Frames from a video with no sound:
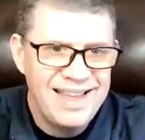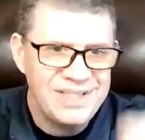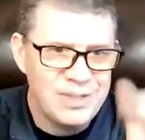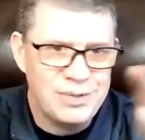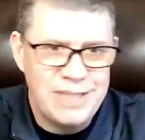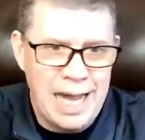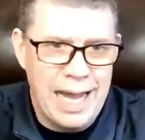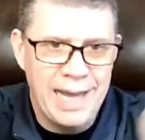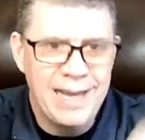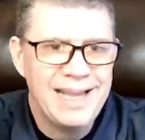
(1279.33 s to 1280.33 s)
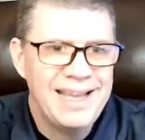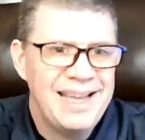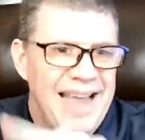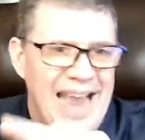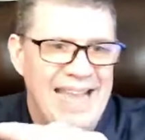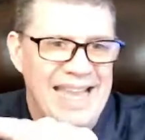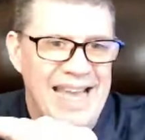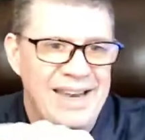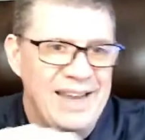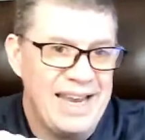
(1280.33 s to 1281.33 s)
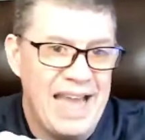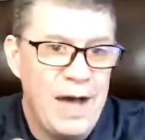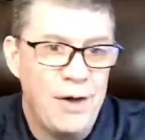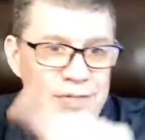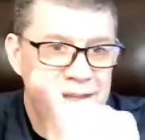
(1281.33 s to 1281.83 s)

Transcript: So die. And then in health,